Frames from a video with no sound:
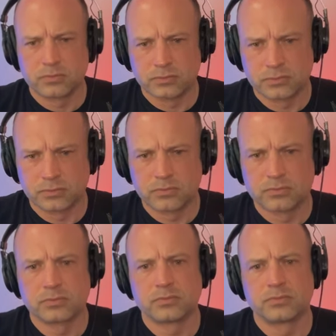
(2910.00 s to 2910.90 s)

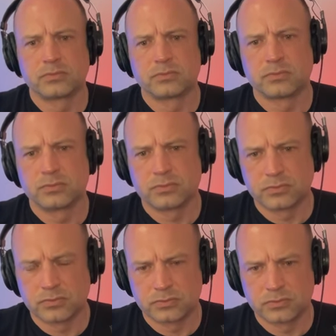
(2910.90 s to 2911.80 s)

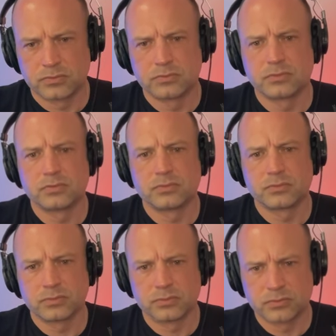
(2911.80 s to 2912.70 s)

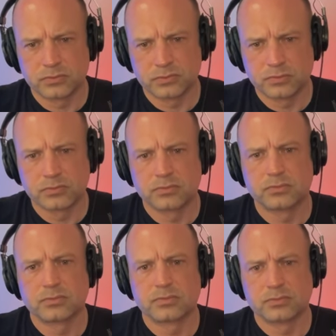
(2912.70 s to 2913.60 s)

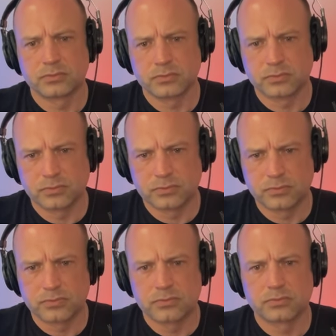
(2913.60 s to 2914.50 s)

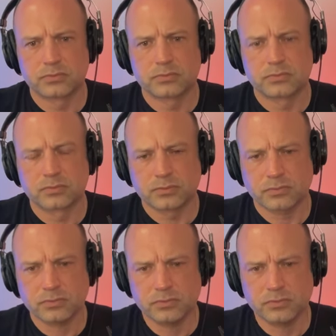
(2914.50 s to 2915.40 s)

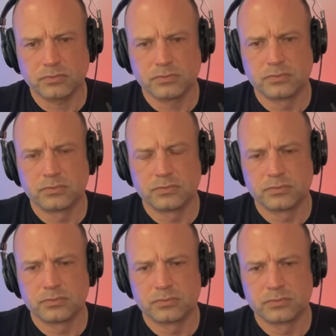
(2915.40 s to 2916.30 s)

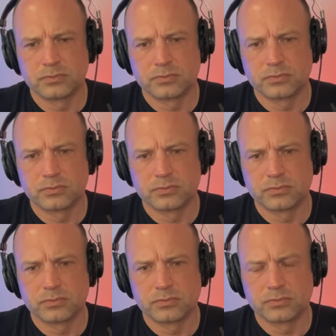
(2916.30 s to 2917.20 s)

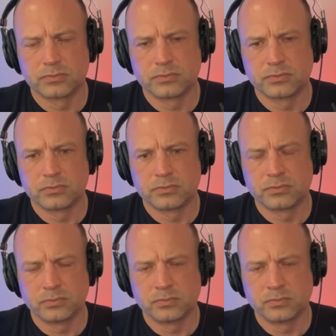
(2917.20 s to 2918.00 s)
(not speaking)